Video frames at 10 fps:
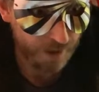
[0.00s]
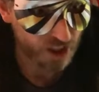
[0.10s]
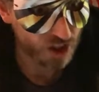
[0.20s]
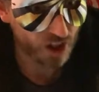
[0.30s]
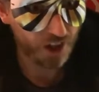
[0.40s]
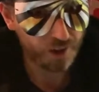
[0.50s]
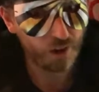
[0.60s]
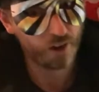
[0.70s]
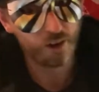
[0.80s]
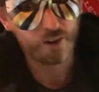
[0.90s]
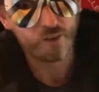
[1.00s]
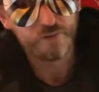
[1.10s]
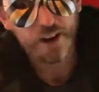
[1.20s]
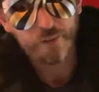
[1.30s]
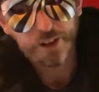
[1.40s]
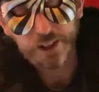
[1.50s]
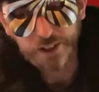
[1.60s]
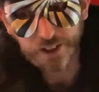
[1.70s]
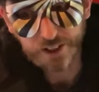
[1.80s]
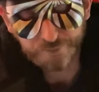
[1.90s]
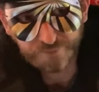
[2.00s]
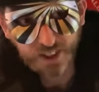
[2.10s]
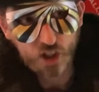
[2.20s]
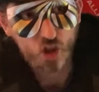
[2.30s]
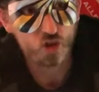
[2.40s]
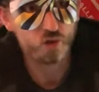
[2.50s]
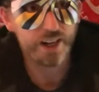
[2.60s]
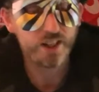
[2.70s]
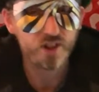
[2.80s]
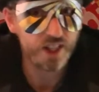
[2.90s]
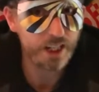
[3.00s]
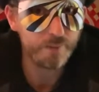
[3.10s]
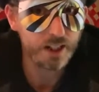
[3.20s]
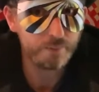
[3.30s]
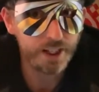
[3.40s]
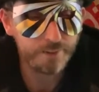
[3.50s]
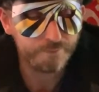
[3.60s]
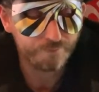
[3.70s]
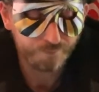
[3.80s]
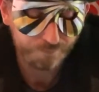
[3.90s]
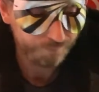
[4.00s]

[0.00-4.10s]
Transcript: Manchester United are a very strange team at the minute.